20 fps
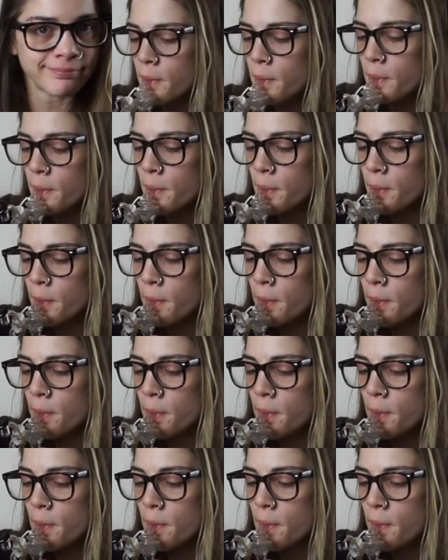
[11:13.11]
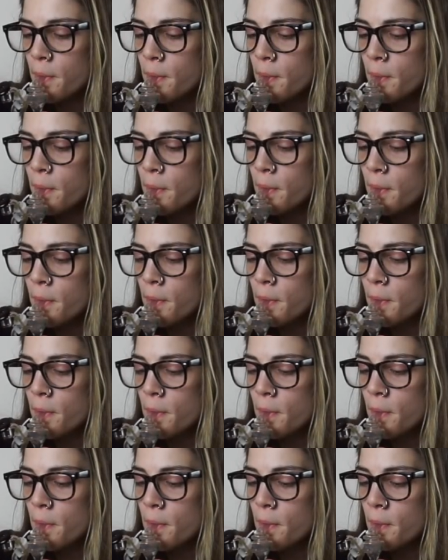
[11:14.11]

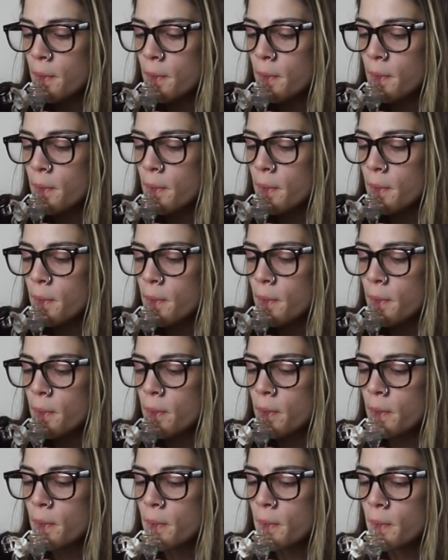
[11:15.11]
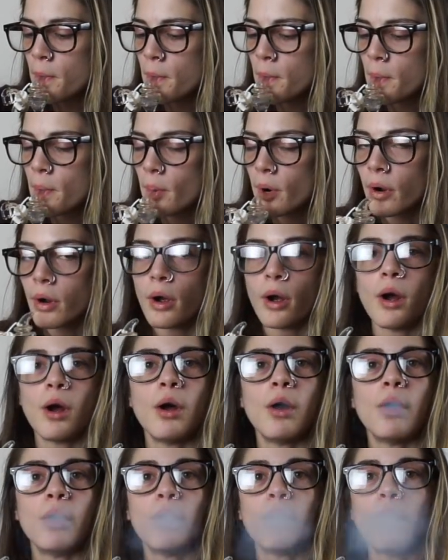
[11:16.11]

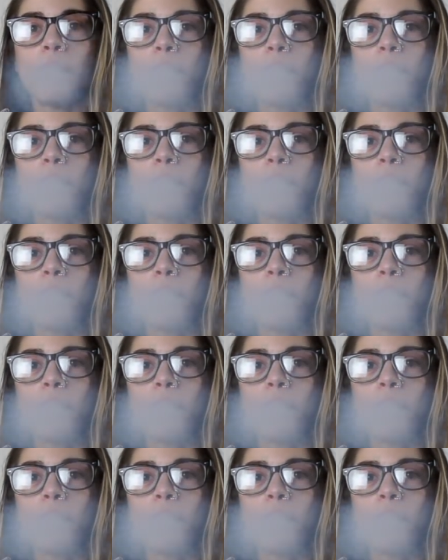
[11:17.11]
Nothing is said.